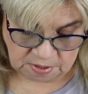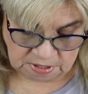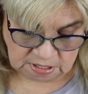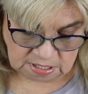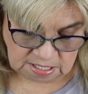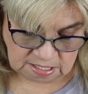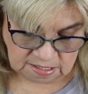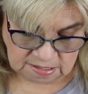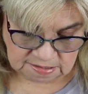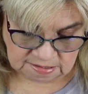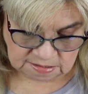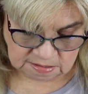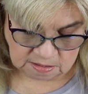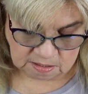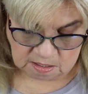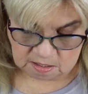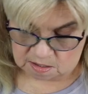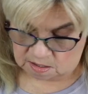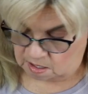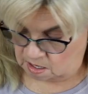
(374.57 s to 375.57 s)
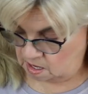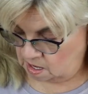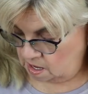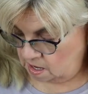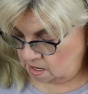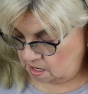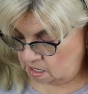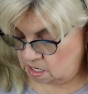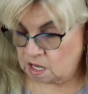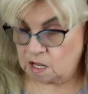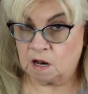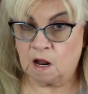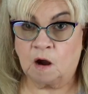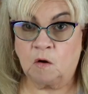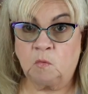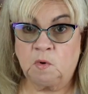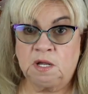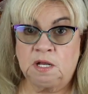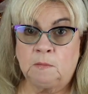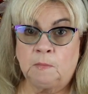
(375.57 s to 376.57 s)
Please. And
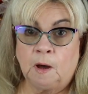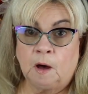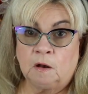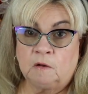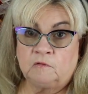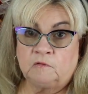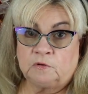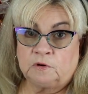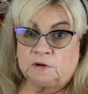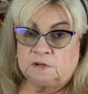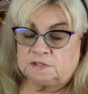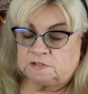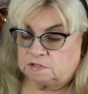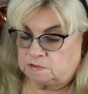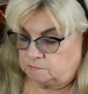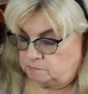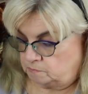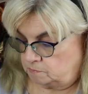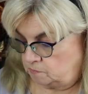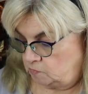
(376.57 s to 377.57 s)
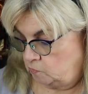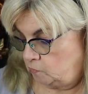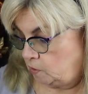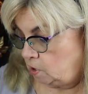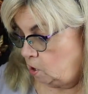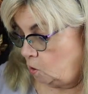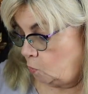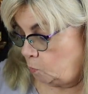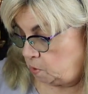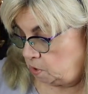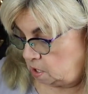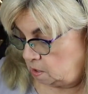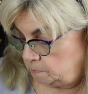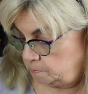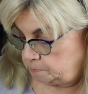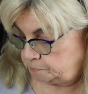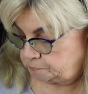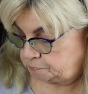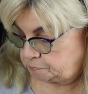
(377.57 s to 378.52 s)
I'll read about it first before I open it.